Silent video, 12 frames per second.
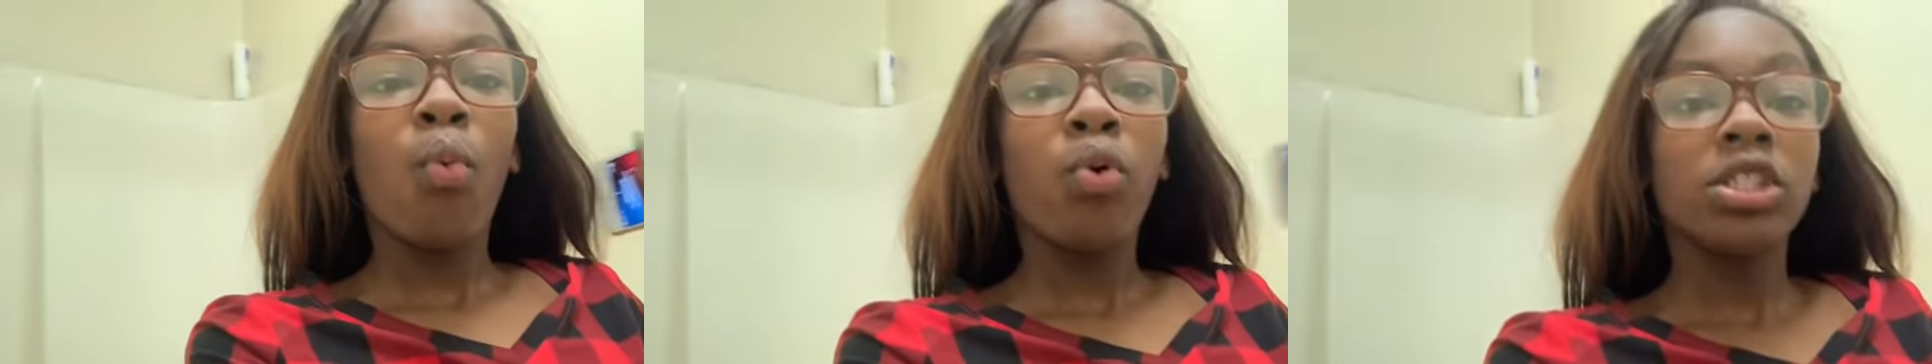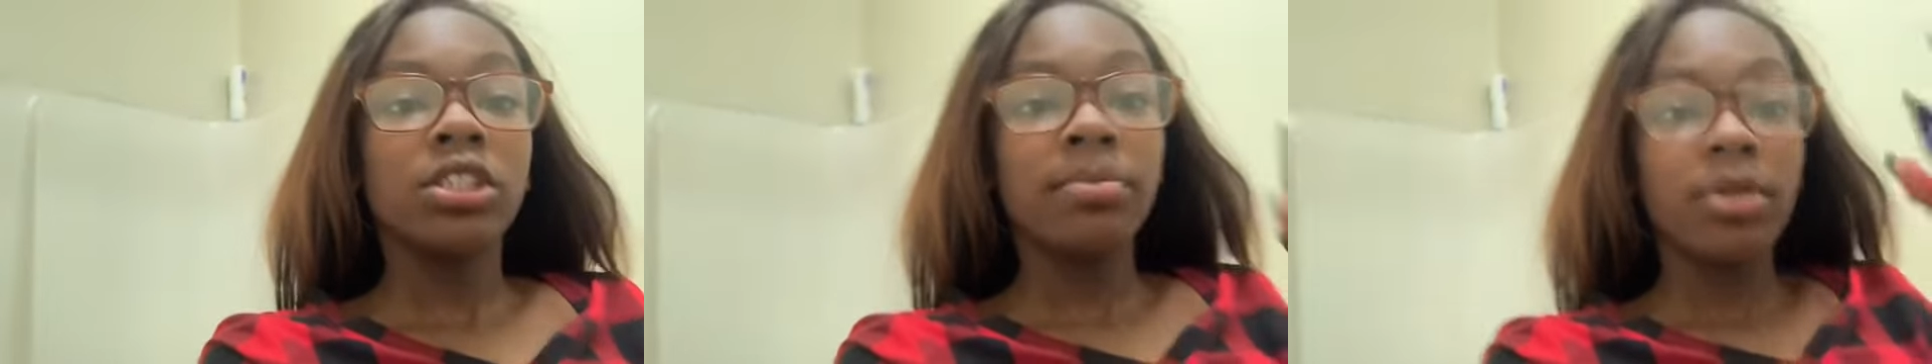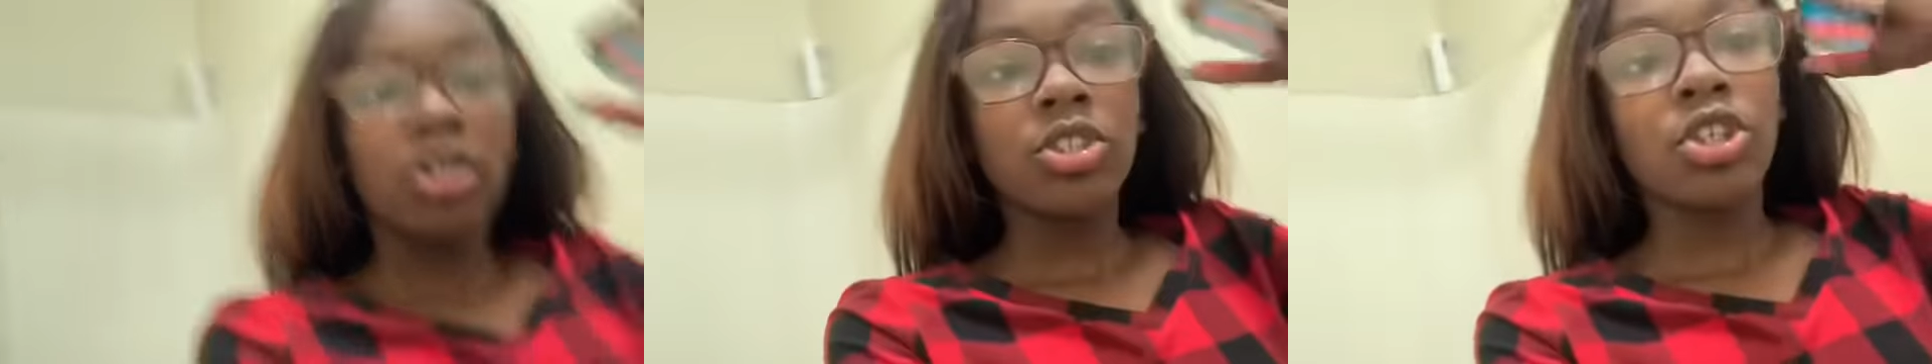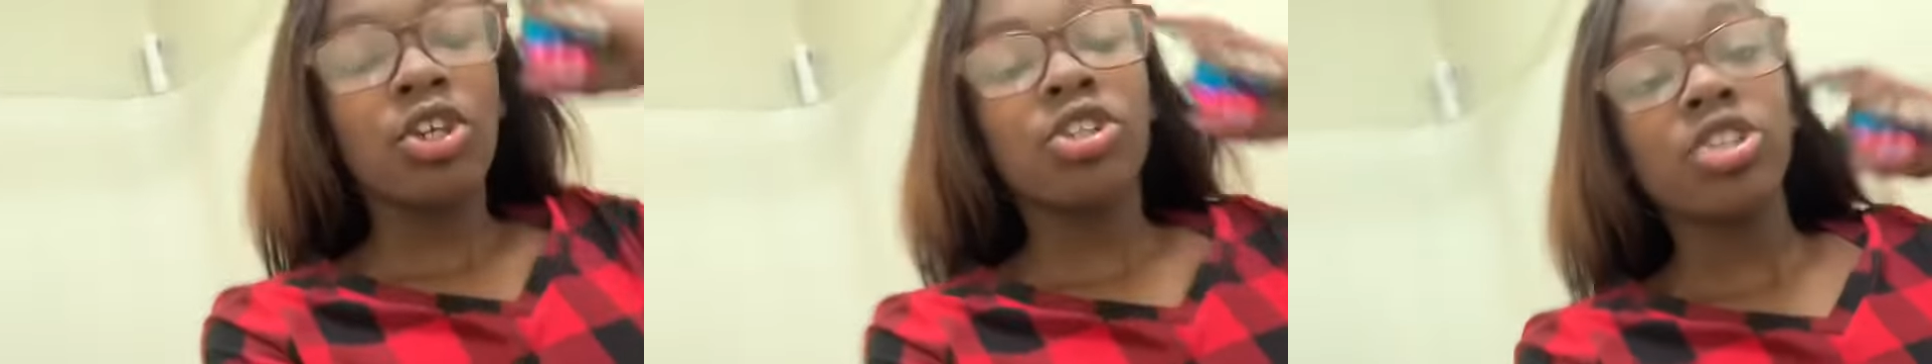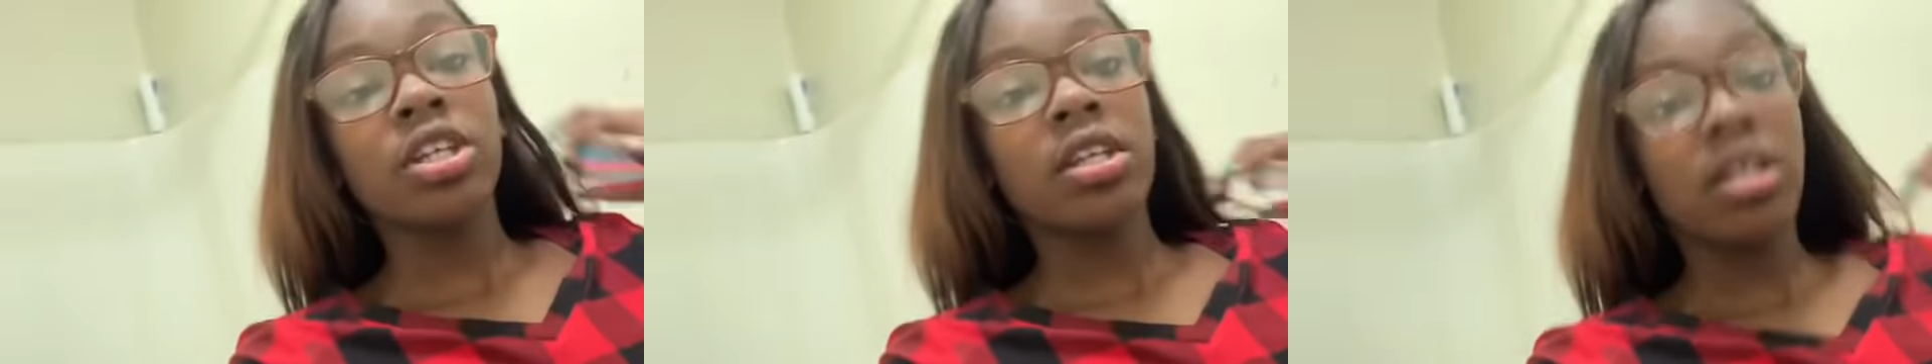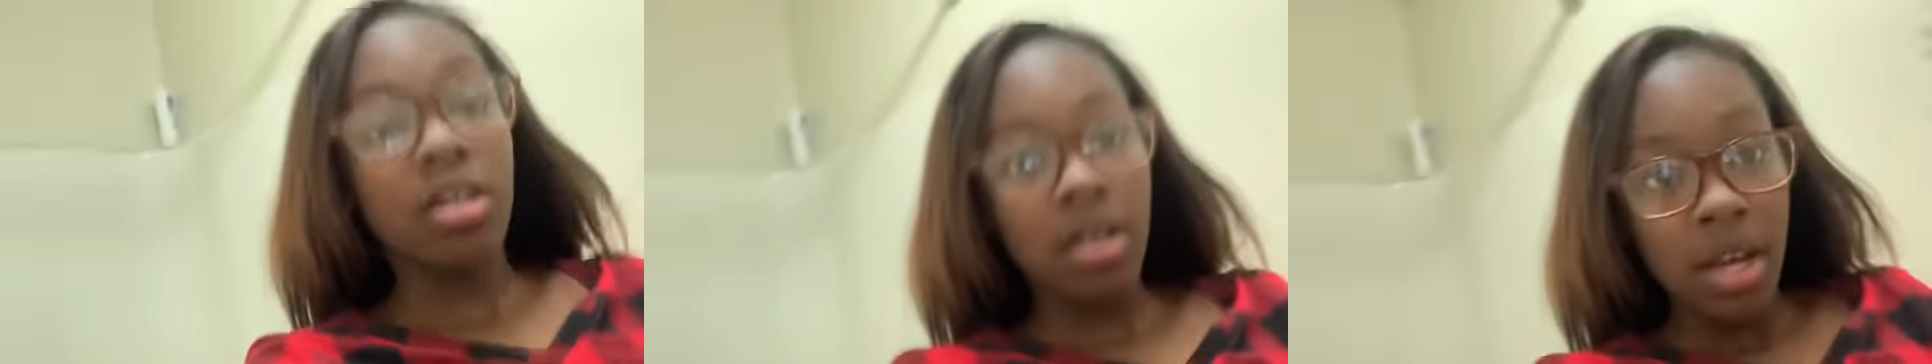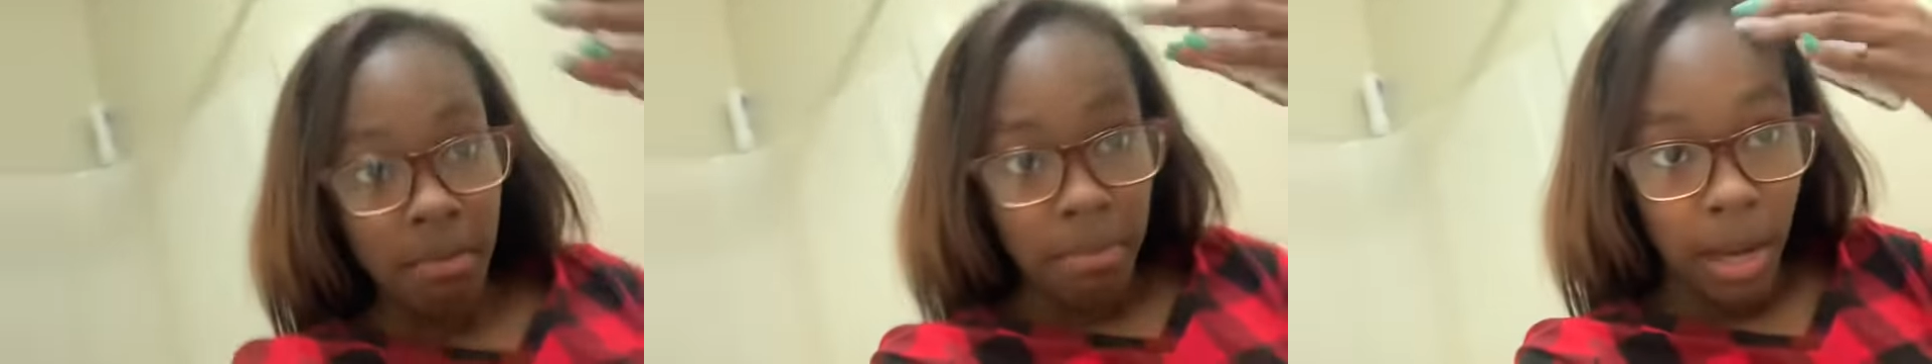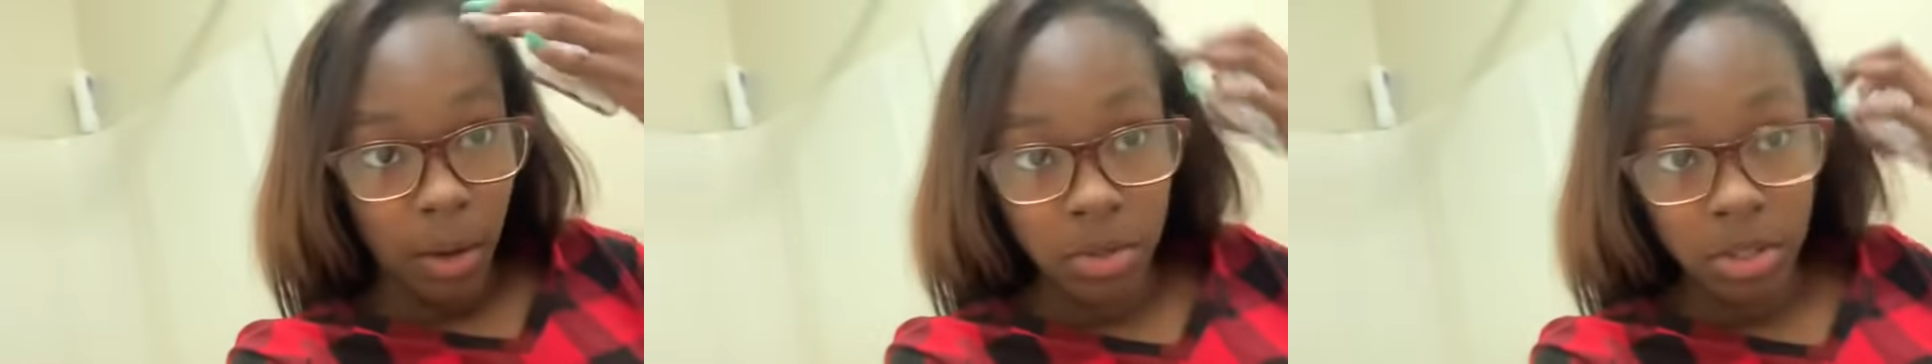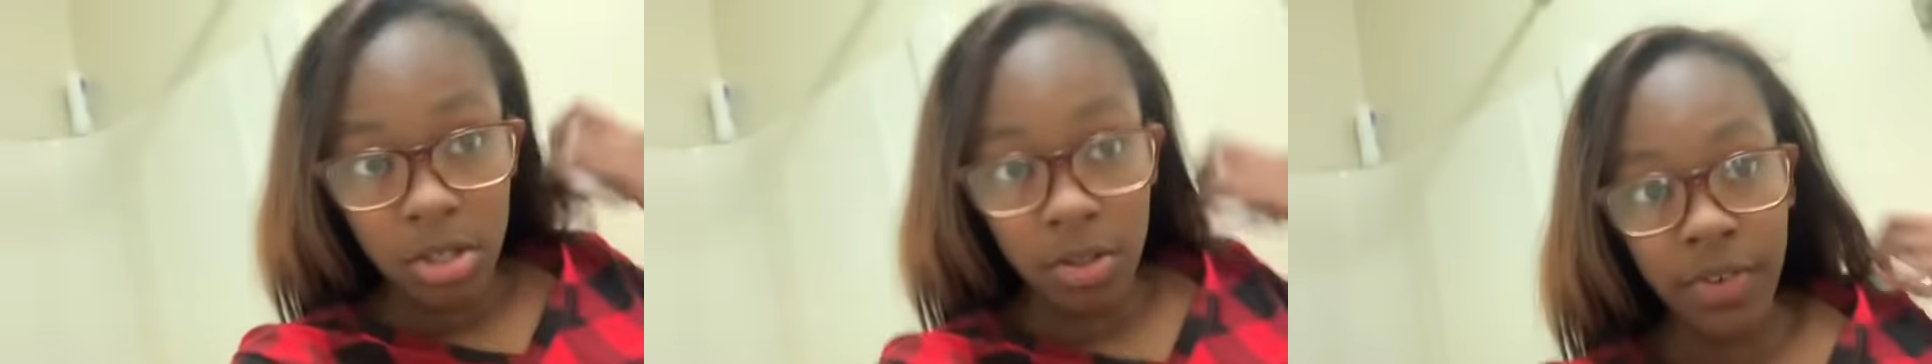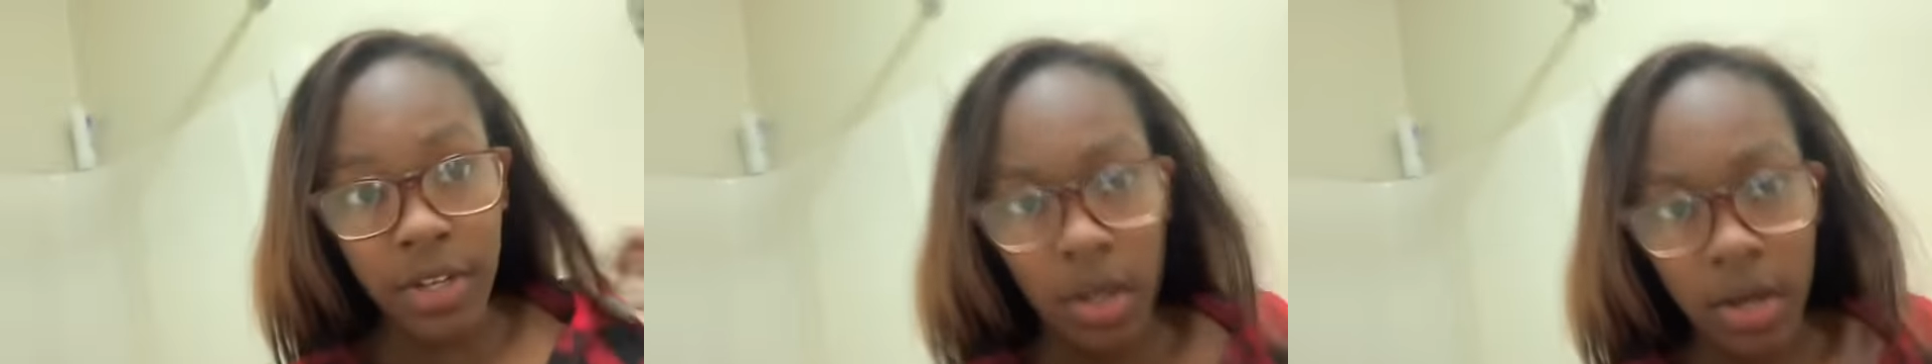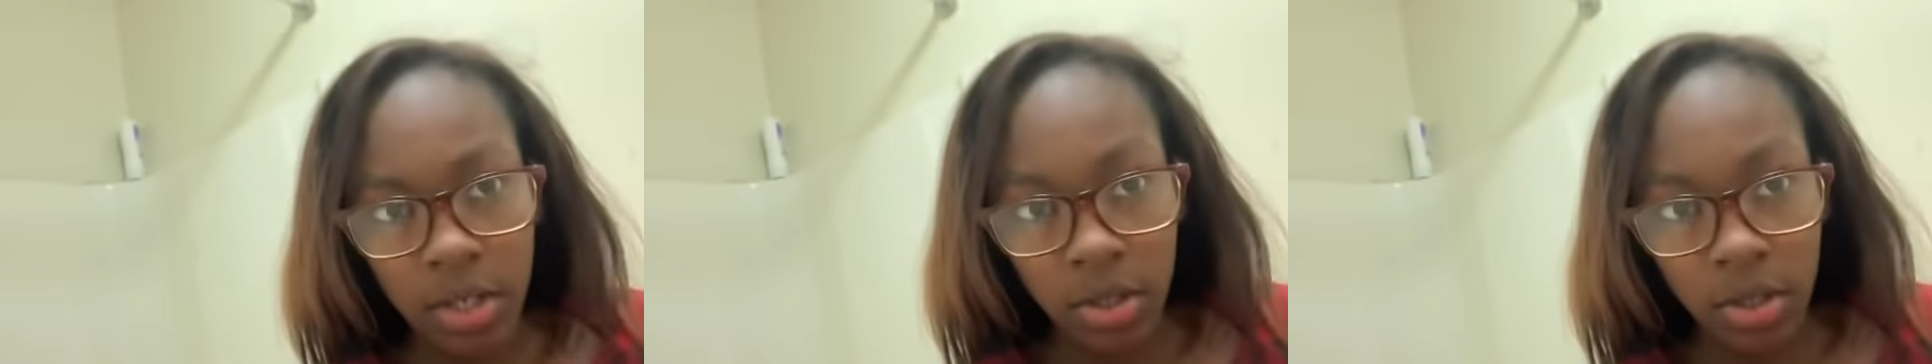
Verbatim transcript: What is up, y'all? It's your girl later, back with another video.